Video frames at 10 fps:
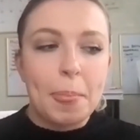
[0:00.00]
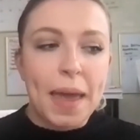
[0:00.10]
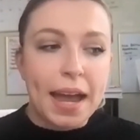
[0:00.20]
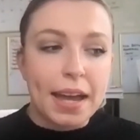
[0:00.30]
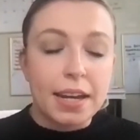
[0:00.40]

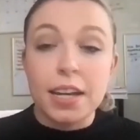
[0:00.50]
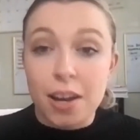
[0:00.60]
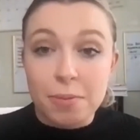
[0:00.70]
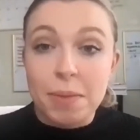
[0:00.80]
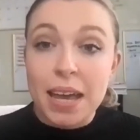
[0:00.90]
And a
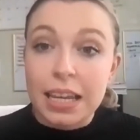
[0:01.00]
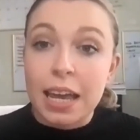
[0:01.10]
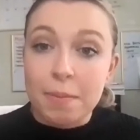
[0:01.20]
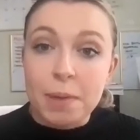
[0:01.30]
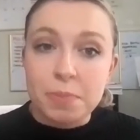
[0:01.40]
young man
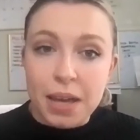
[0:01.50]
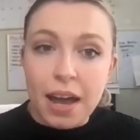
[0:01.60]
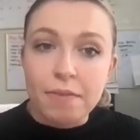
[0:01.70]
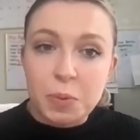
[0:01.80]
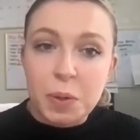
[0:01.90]
came up to me
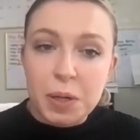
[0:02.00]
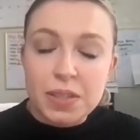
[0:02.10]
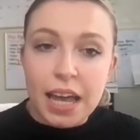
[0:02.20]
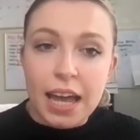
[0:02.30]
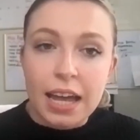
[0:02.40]

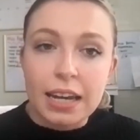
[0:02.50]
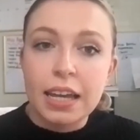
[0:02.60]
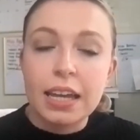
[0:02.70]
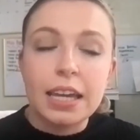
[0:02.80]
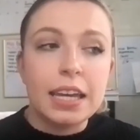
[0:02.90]
afterwards
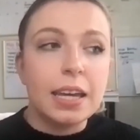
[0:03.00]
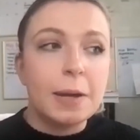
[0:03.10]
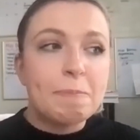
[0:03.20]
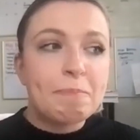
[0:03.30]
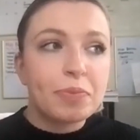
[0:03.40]
and
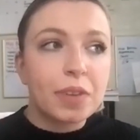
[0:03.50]
he